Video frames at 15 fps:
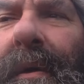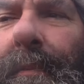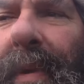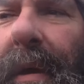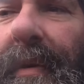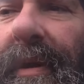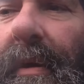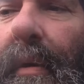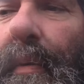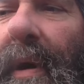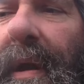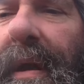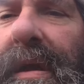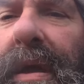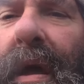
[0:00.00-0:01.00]
maybe they'll
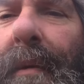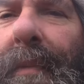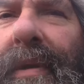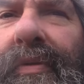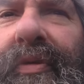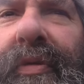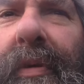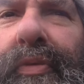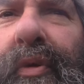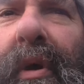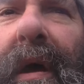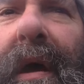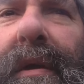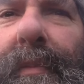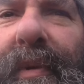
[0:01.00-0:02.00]
want to come and
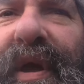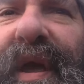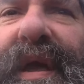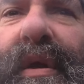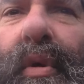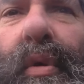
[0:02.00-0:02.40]
subscribe to me